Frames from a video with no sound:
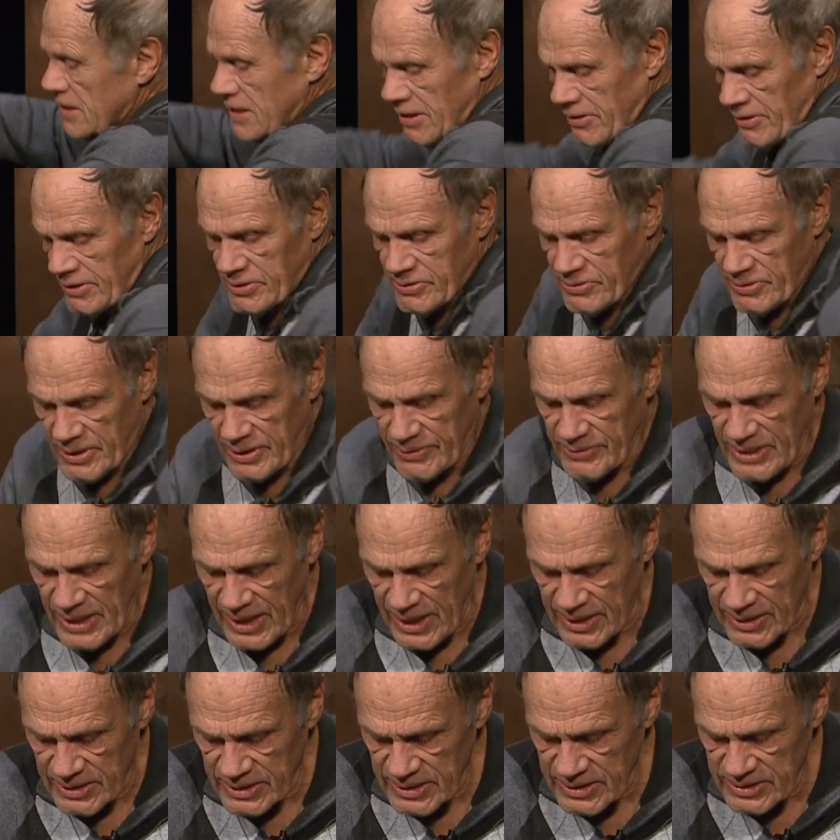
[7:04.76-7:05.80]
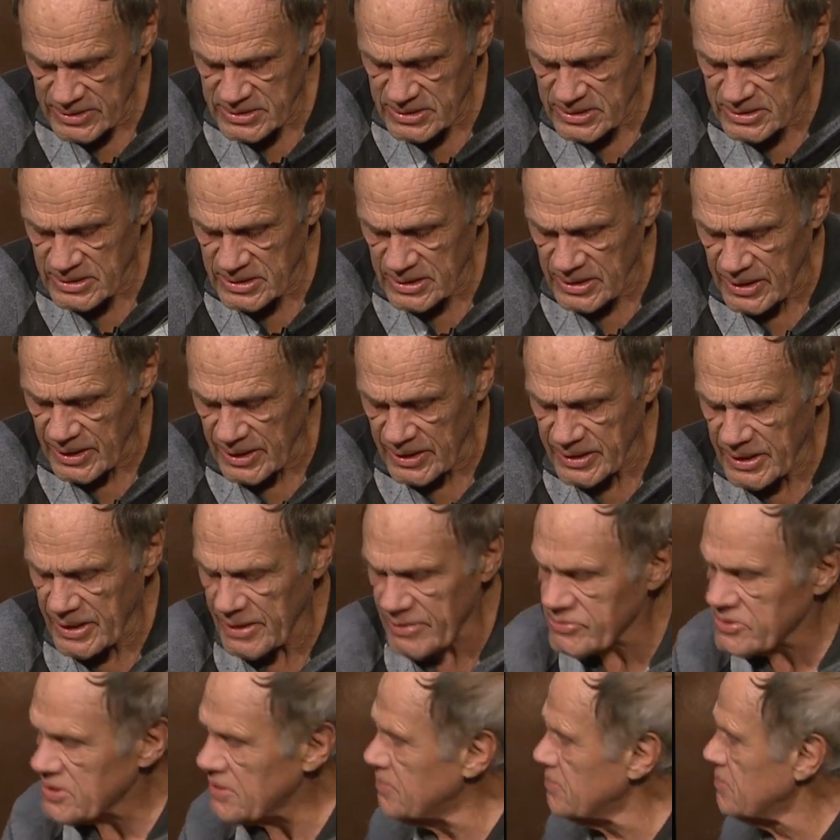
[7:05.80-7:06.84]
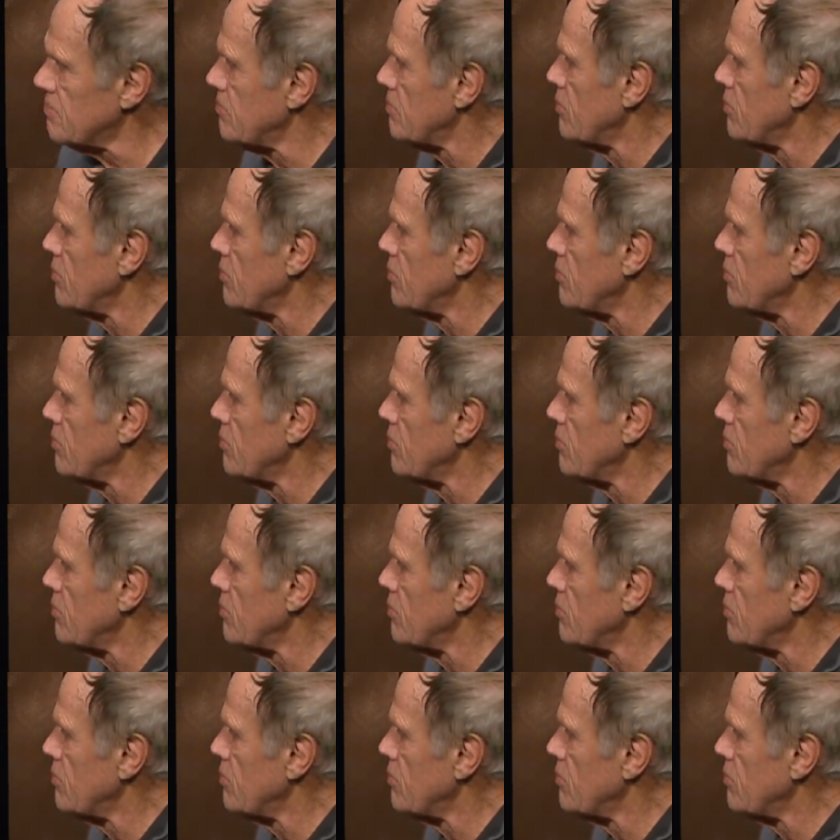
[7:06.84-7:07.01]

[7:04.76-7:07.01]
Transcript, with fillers: character on that. Let's see, I have some